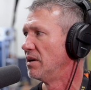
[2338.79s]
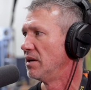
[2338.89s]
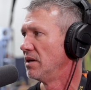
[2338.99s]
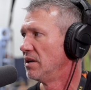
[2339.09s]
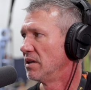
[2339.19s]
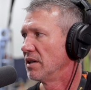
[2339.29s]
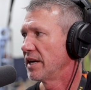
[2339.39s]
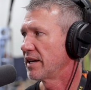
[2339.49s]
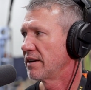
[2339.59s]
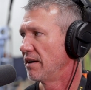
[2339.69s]
Yeah.
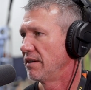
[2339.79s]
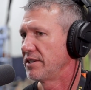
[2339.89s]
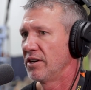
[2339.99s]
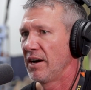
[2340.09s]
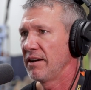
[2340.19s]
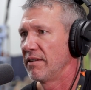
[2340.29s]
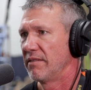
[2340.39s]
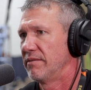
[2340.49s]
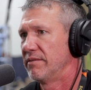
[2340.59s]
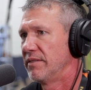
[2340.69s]
Like, you know, I
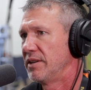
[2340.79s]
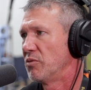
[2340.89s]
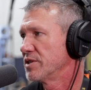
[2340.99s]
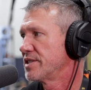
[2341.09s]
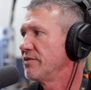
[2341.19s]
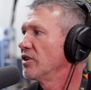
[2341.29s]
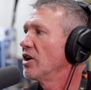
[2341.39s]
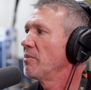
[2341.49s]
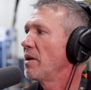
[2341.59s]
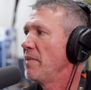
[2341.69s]
it wasn't even
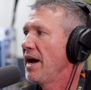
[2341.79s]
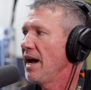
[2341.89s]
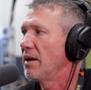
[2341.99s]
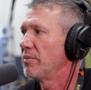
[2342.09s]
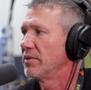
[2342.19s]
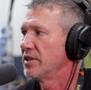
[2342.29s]
on my map.